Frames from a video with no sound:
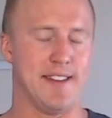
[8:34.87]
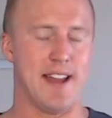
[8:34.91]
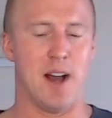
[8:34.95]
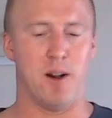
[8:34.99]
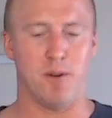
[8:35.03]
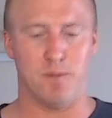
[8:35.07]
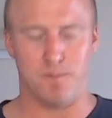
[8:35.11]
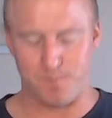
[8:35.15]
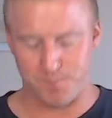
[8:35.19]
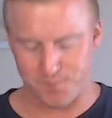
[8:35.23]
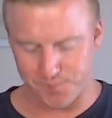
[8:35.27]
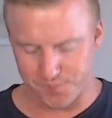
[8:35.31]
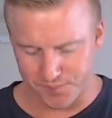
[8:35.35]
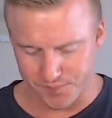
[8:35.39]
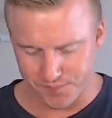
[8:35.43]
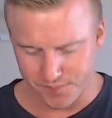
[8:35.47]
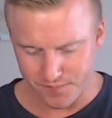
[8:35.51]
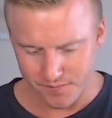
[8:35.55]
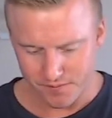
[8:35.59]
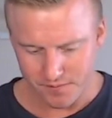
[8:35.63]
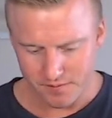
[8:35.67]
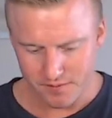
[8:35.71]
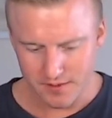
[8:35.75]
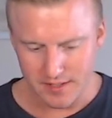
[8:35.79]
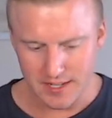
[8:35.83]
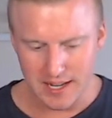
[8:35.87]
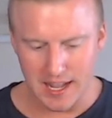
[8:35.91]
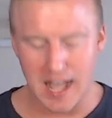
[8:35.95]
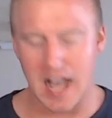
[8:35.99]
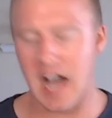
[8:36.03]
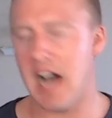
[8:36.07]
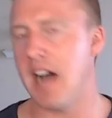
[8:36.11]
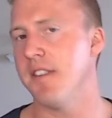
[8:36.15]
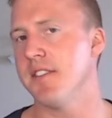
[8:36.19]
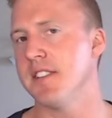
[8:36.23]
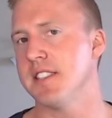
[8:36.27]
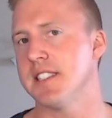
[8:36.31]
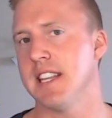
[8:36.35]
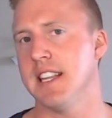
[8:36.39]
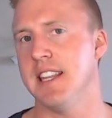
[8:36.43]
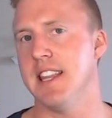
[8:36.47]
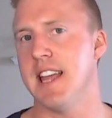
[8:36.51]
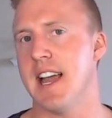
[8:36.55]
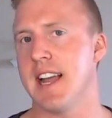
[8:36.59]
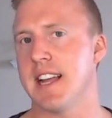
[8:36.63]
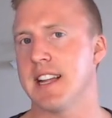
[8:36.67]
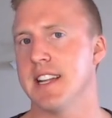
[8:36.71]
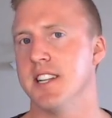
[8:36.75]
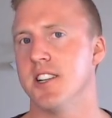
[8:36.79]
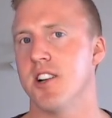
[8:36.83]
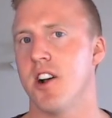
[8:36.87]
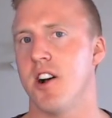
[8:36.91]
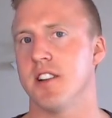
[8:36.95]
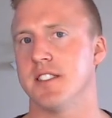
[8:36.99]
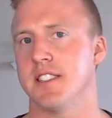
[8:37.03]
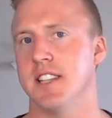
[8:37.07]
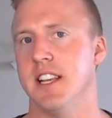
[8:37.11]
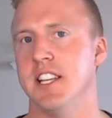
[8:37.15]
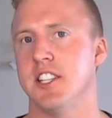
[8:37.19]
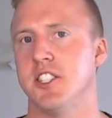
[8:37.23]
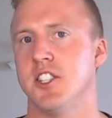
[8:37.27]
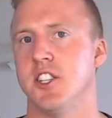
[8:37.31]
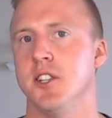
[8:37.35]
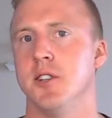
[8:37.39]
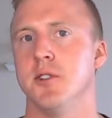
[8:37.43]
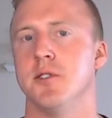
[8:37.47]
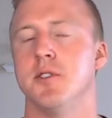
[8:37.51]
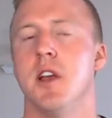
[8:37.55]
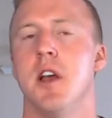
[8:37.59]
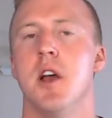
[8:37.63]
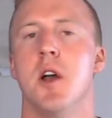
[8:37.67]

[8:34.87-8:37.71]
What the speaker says: Now, obviously, that can cause issues